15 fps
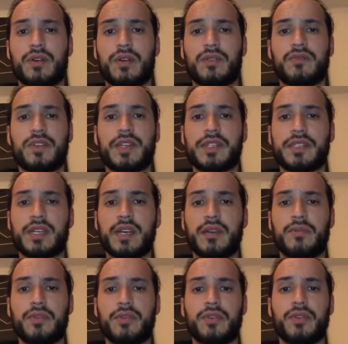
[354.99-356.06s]
on
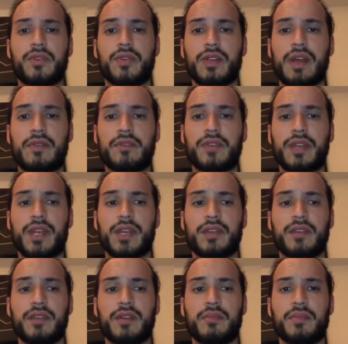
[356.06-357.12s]
FaceTime with the girl after getting
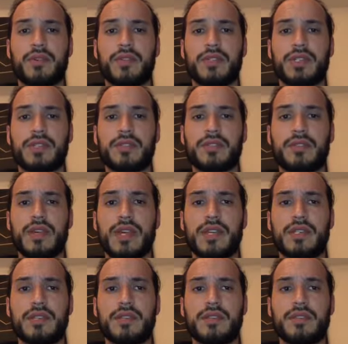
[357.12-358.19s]
her number just so that it